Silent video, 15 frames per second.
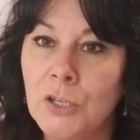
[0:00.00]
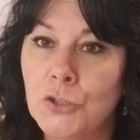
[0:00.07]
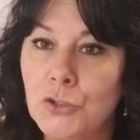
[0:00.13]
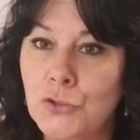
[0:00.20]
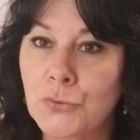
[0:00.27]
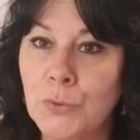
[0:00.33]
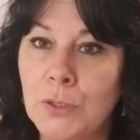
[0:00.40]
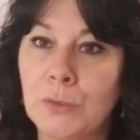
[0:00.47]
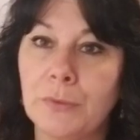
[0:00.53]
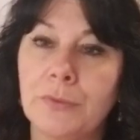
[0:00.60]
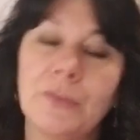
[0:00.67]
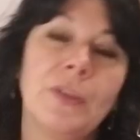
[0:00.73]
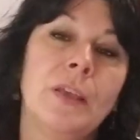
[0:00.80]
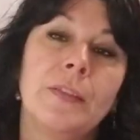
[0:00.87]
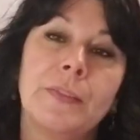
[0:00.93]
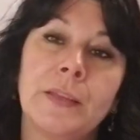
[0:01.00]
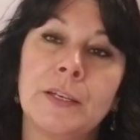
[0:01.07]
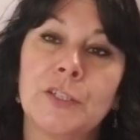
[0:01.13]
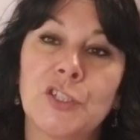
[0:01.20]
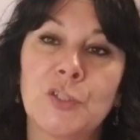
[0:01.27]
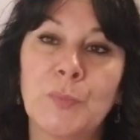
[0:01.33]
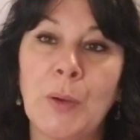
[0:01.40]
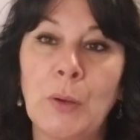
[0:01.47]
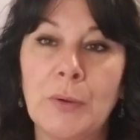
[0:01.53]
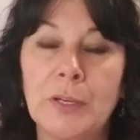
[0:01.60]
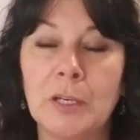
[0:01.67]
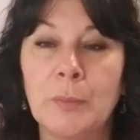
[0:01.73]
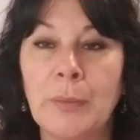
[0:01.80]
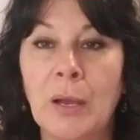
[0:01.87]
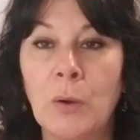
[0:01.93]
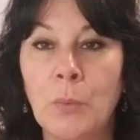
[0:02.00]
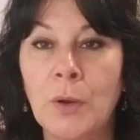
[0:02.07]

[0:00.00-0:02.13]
Truth that is spoken about